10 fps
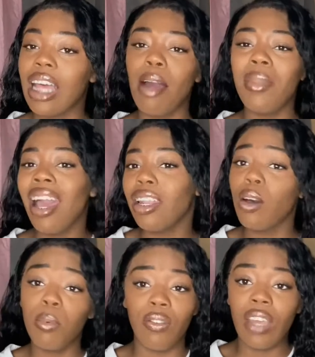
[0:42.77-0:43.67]
not no
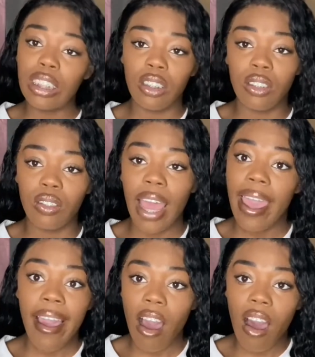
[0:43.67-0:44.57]
professional at
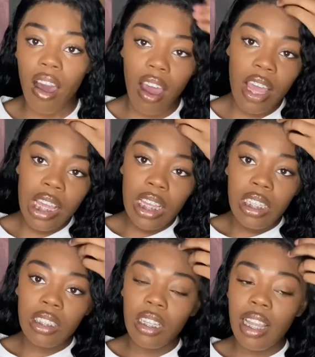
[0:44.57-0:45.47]
all. So
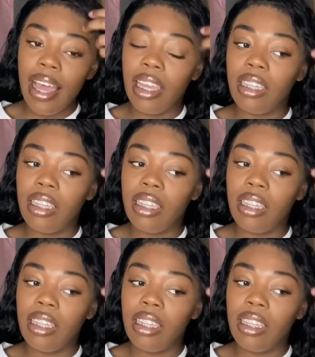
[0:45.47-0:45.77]
like,